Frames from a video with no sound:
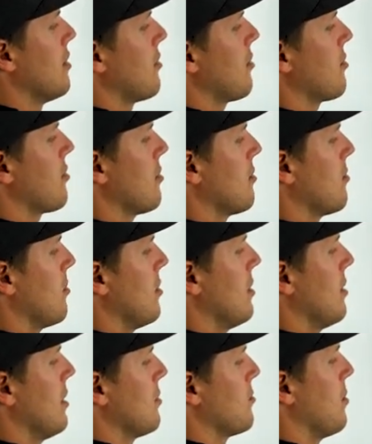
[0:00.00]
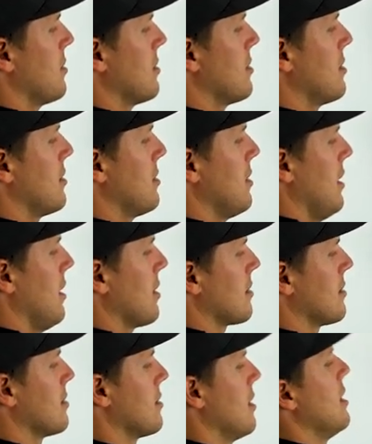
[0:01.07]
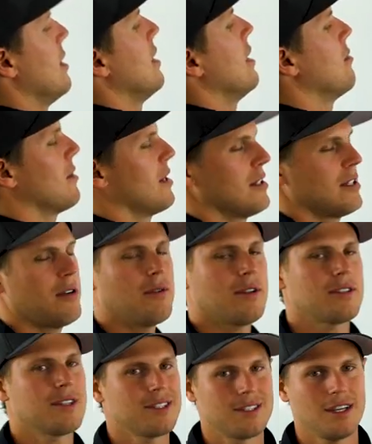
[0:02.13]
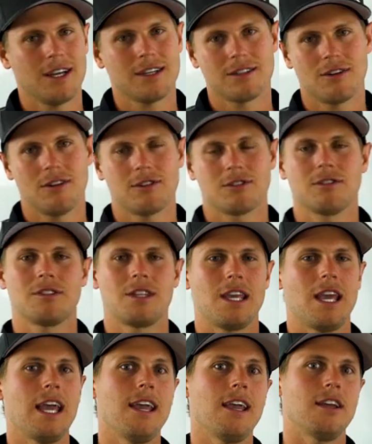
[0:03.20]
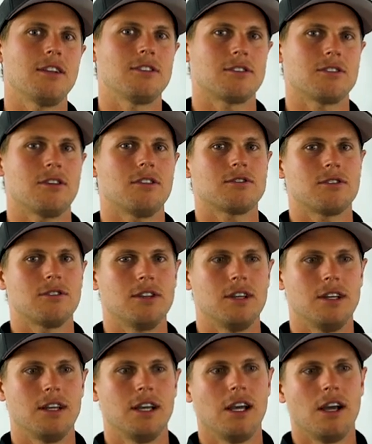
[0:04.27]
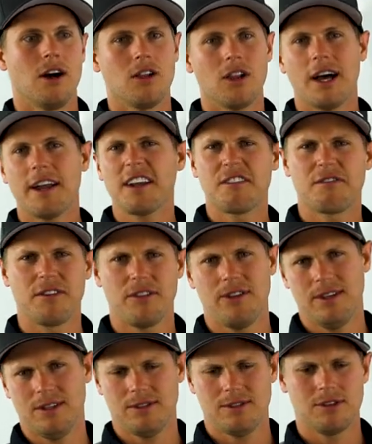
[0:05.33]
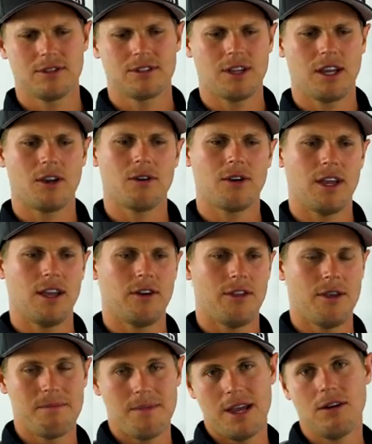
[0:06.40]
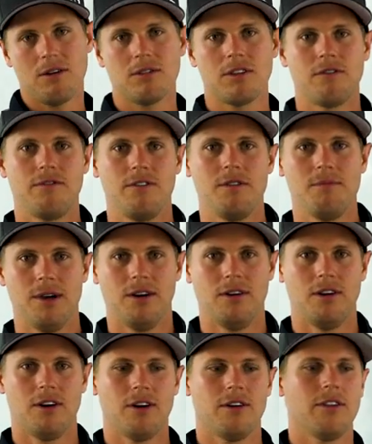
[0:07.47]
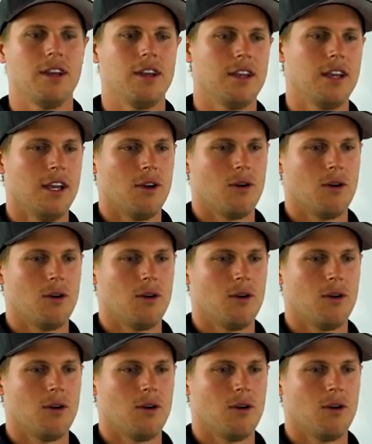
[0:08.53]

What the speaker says: The third one is, what's the sex? And when I say what's the sex, it also is the age. It's also the a lot of different things. So it's like, okay, are they male? Are they female? Are they